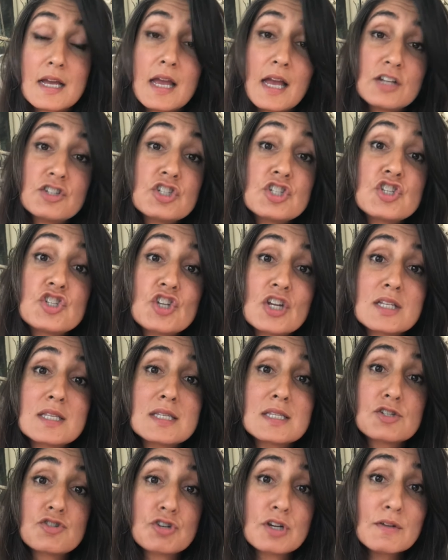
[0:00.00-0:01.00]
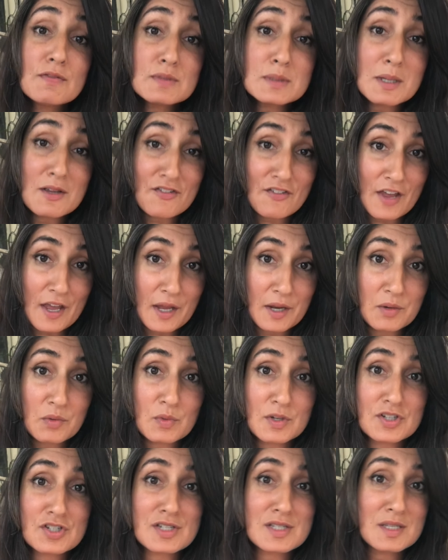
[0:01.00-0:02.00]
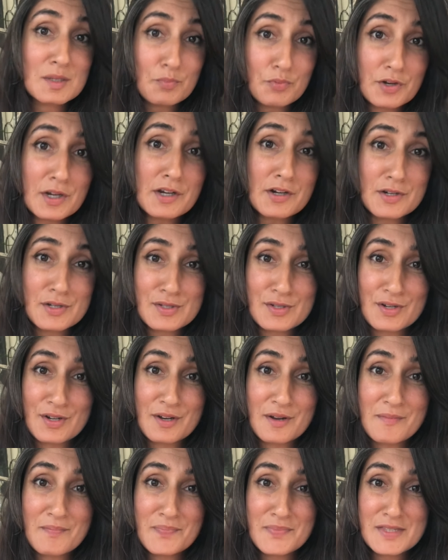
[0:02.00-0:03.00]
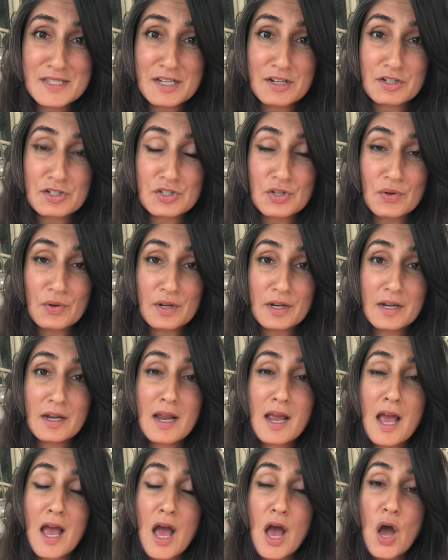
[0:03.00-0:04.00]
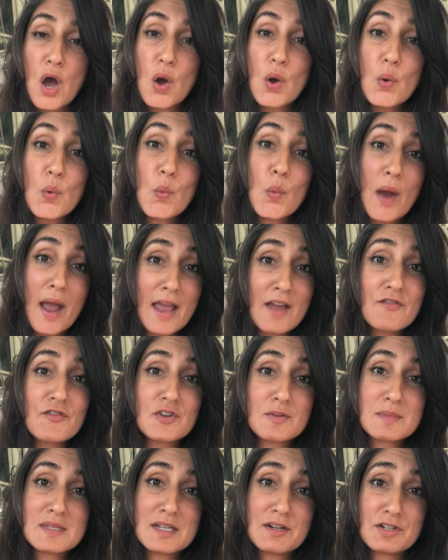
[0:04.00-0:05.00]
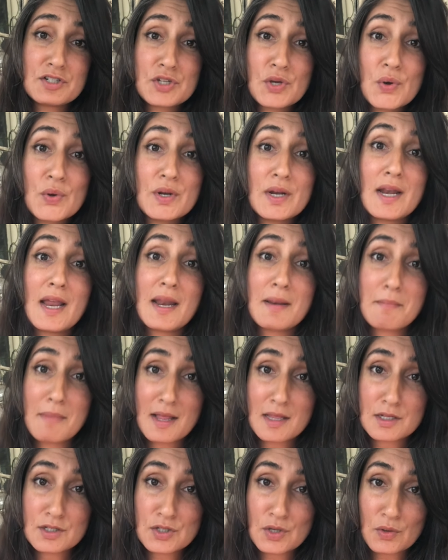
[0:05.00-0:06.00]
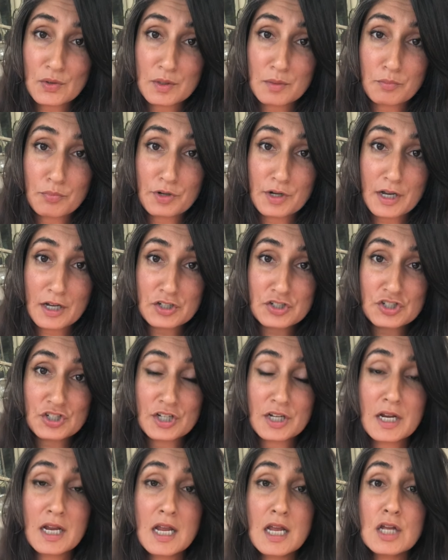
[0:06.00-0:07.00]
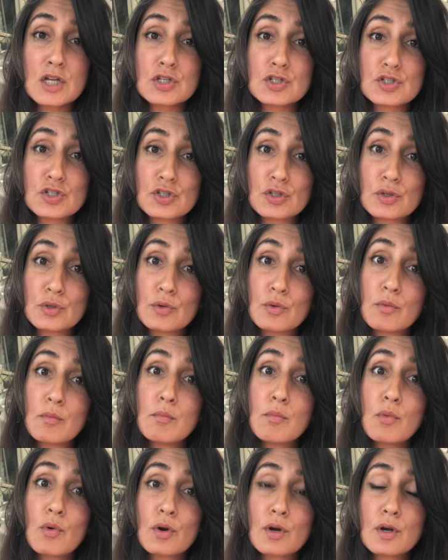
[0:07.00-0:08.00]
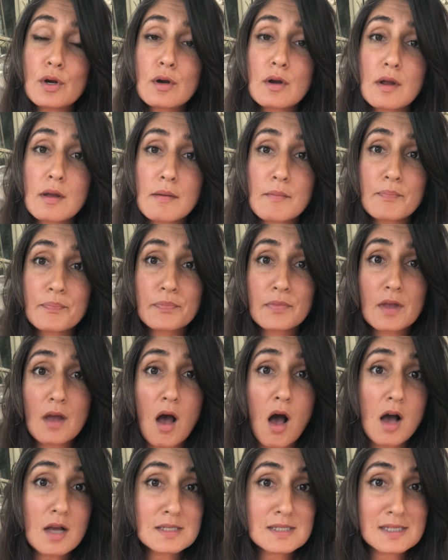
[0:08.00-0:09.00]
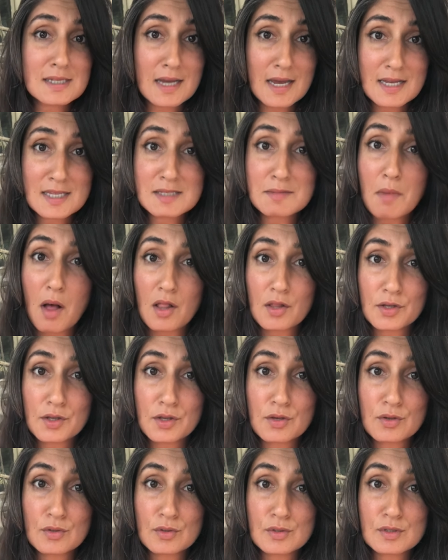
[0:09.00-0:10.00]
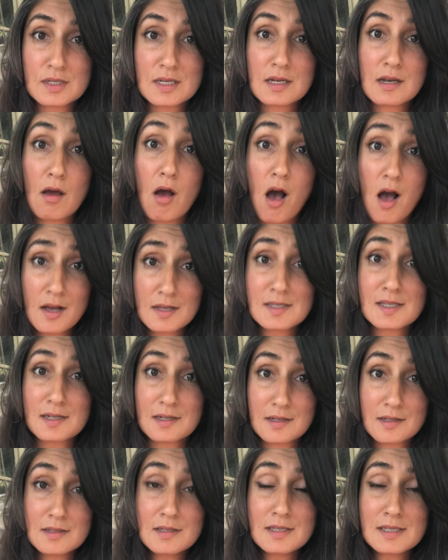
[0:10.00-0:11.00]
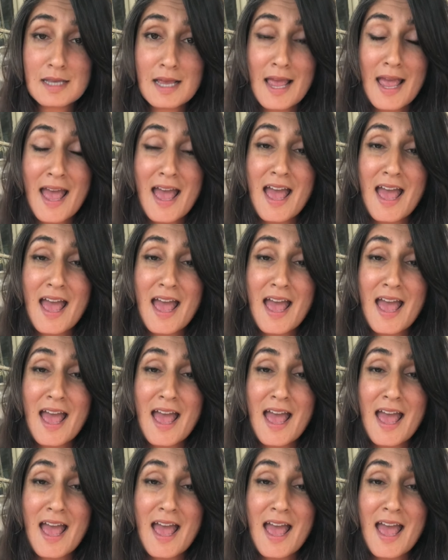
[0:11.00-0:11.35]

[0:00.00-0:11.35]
actually shunts tryptophan, which is the precursor to serotonin, away from serotonin and melatonin production to more oxidized molecules and oxidants,